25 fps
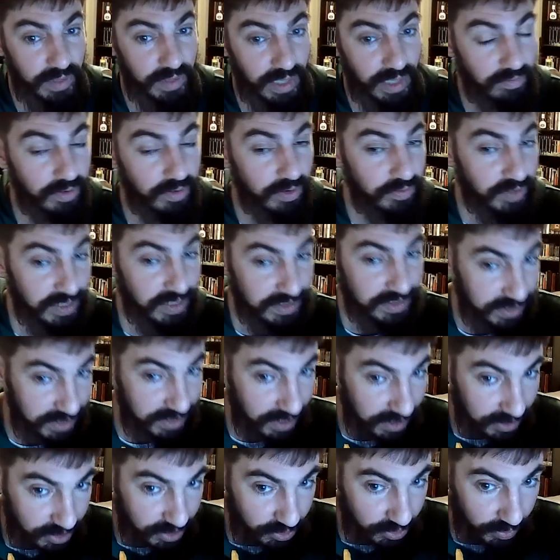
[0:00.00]
level of
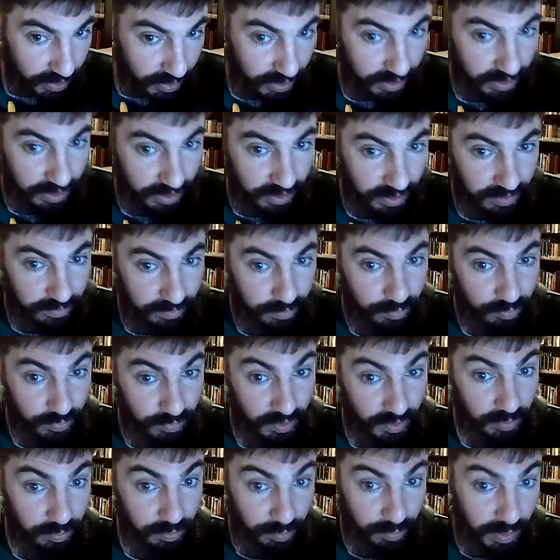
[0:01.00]
consent to it, that
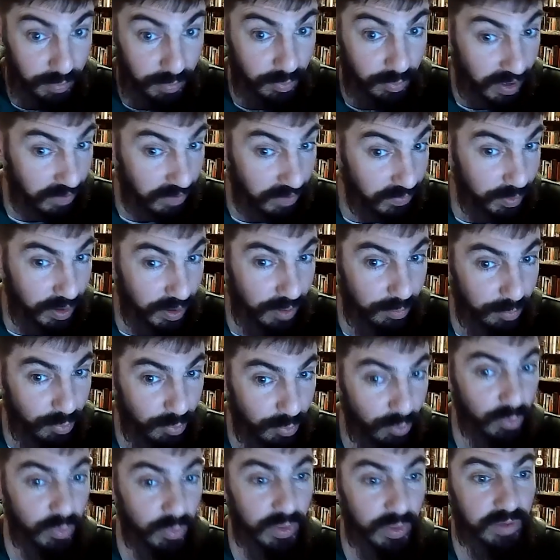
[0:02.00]
like people have to be on
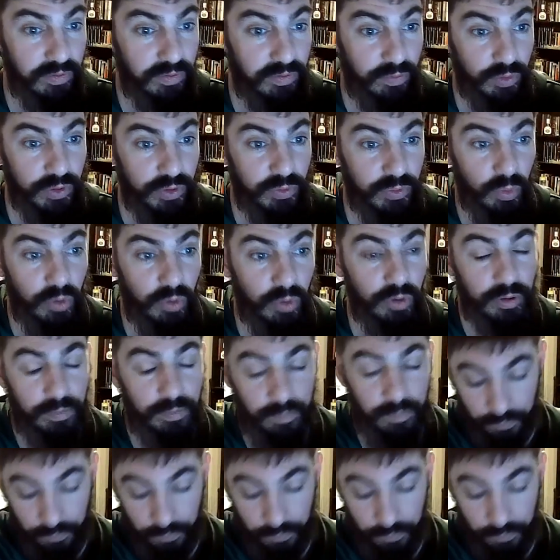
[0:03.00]
board with it for it to work.